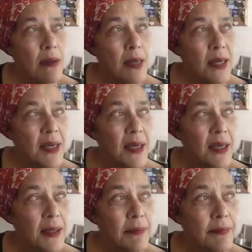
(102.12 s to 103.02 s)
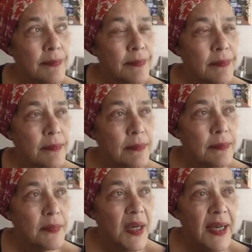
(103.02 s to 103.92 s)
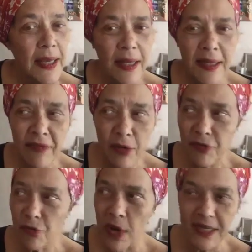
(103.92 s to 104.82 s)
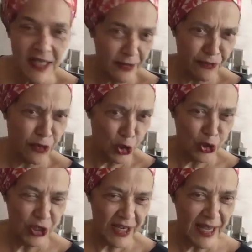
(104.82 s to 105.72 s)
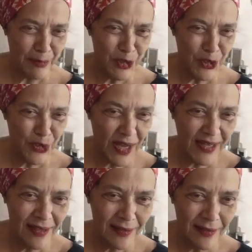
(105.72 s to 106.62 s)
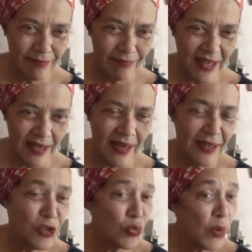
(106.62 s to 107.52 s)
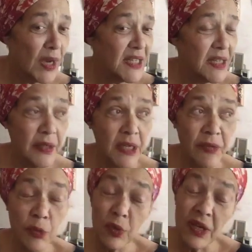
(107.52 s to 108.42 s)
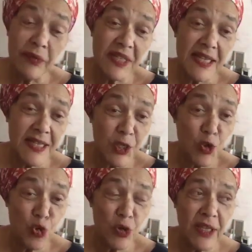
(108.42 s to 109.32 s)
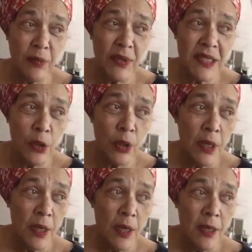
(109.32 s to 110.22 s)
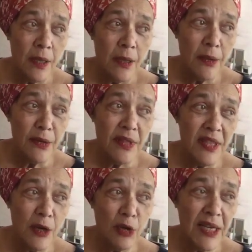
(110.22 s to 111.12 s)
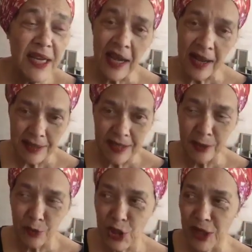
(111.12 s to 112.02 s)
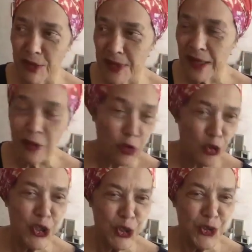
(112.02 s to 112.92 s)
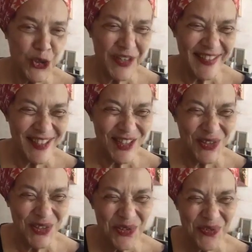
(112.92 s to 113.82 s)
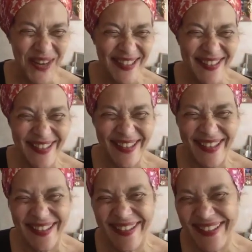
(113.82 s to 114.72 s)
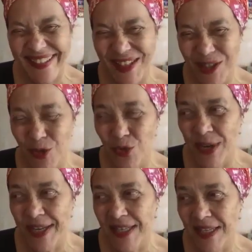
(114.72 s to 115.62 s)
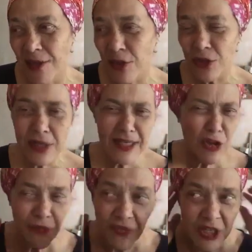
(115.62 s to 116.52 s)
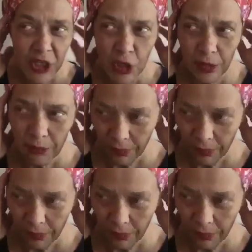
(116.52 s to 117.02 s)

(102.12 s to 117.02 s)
okay. I have loved writing for a long time. I like to write. Even when I was at school, that was the only class in which I was like a good student, to write and to write little fiction,